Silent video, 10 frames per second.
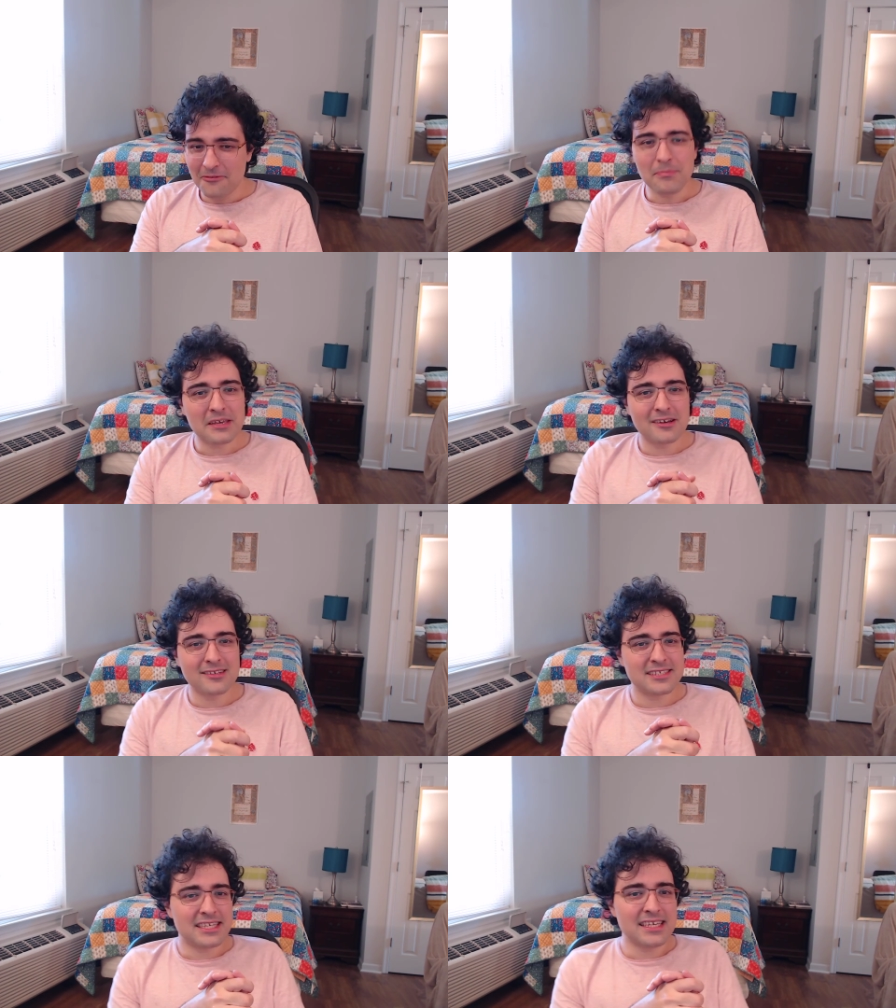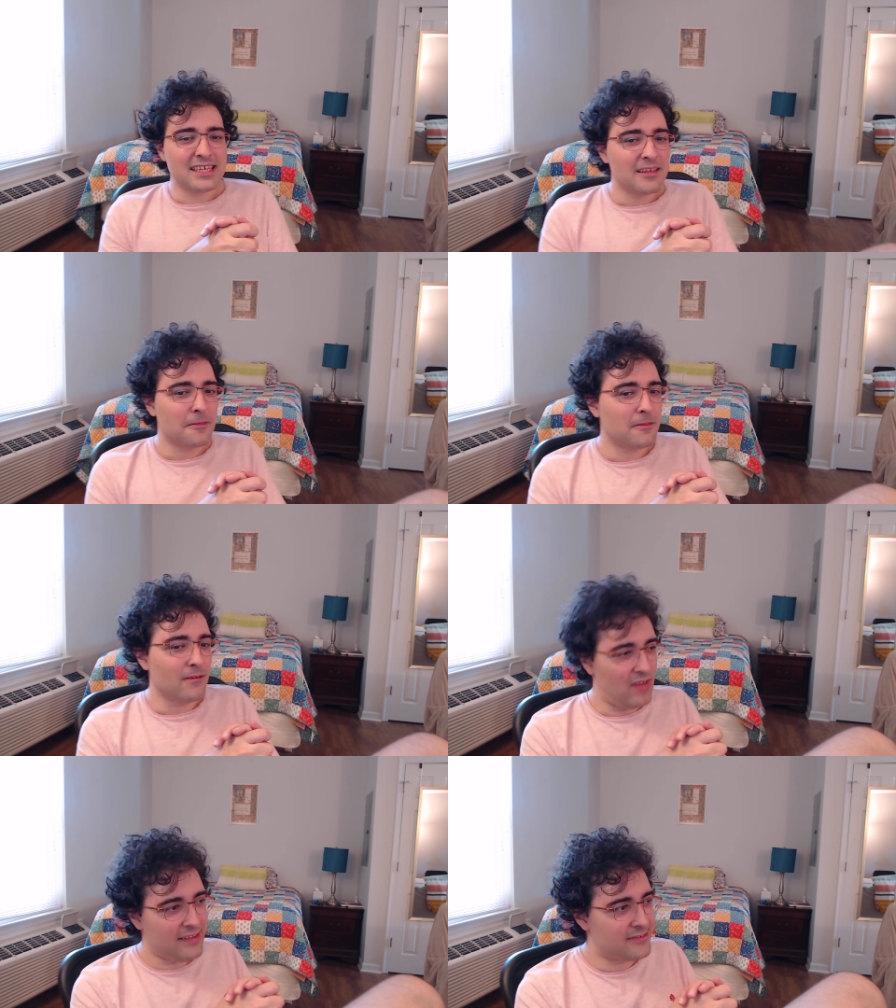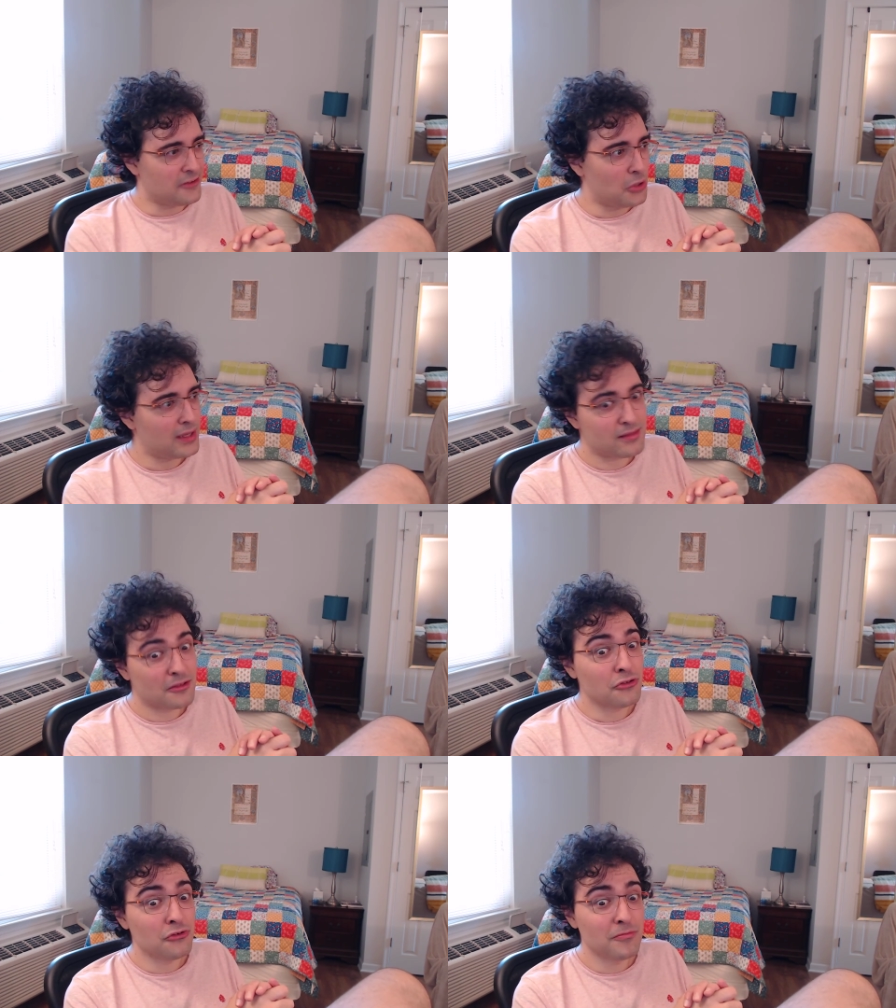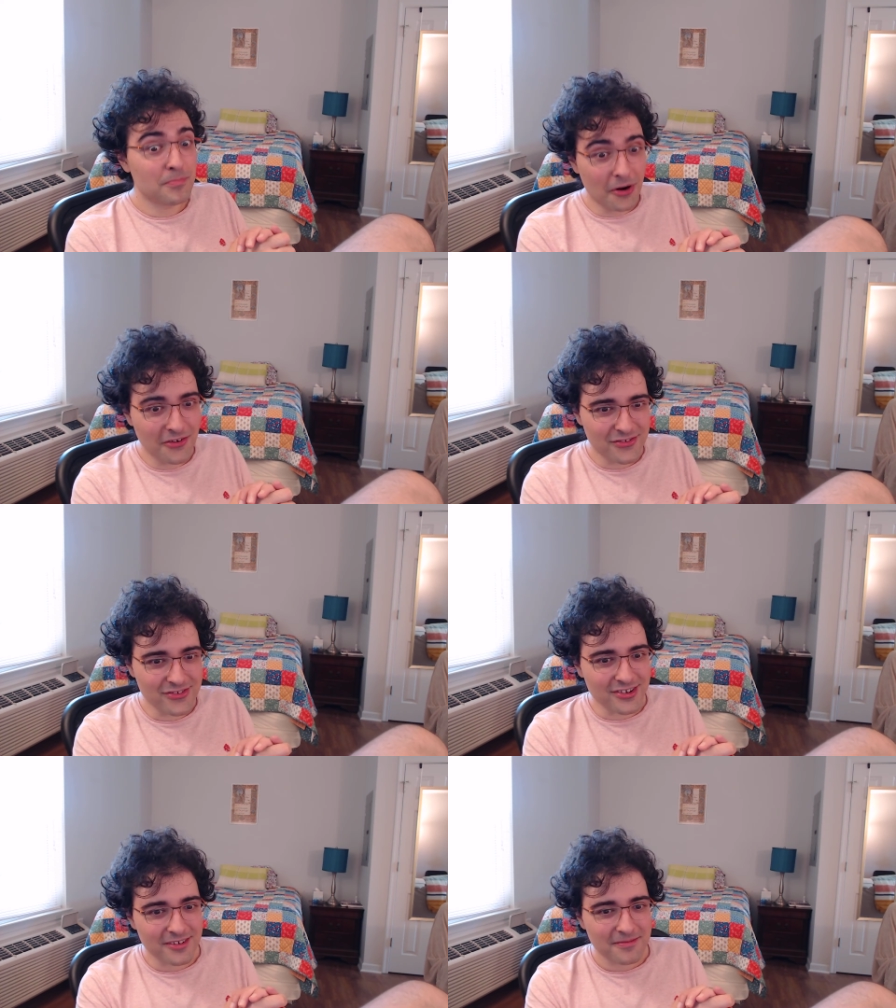because he, the vessel, is a new person.